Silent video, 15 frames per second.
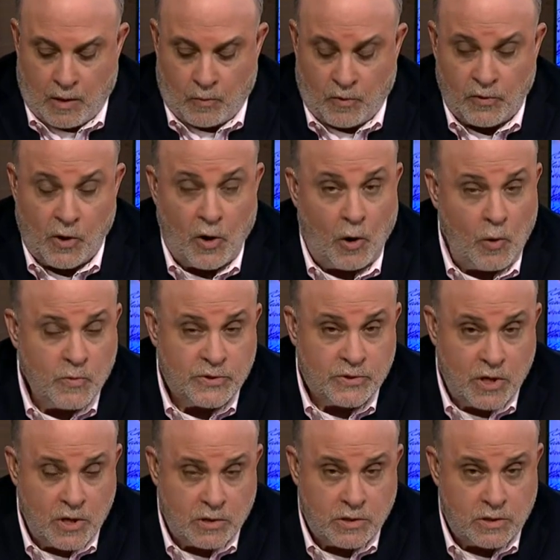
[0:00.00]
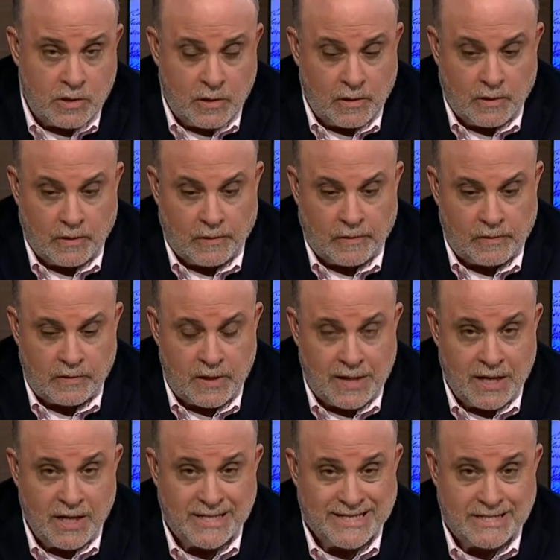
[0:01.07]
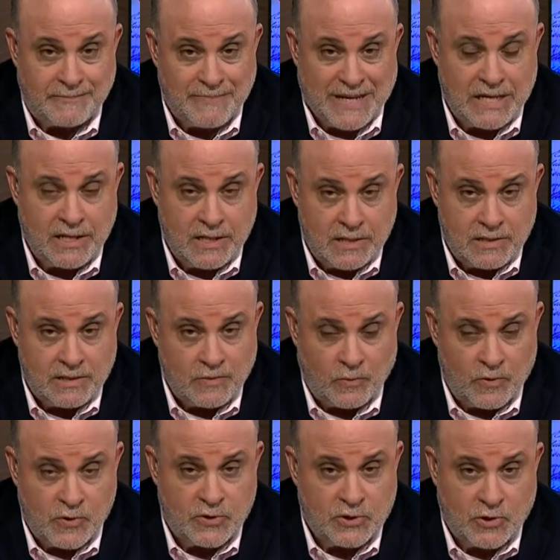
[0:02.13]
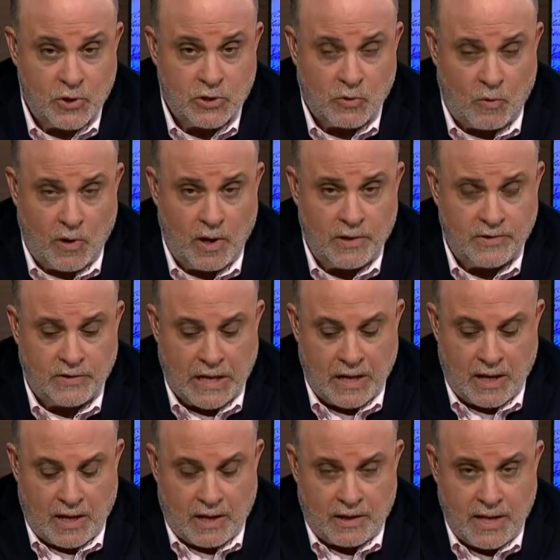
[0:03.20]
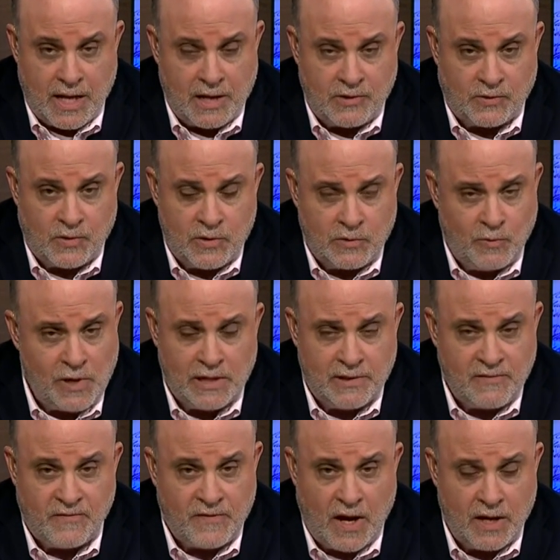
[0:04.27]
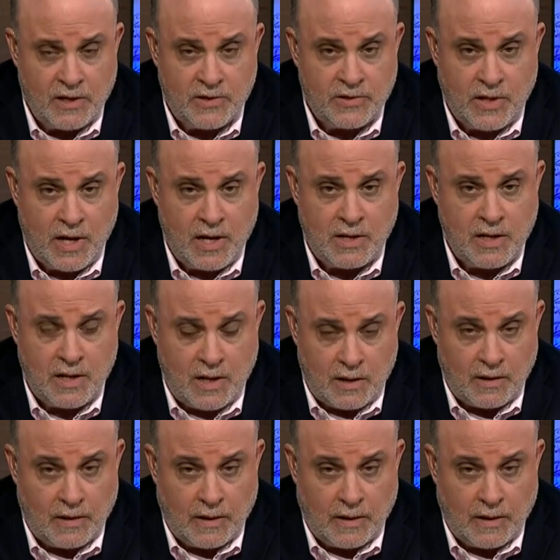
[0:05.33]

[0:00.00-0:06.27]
Were their homes searched? Did they get subpoenas? Were there search warrants? The answer is we don't have the foggiest idea.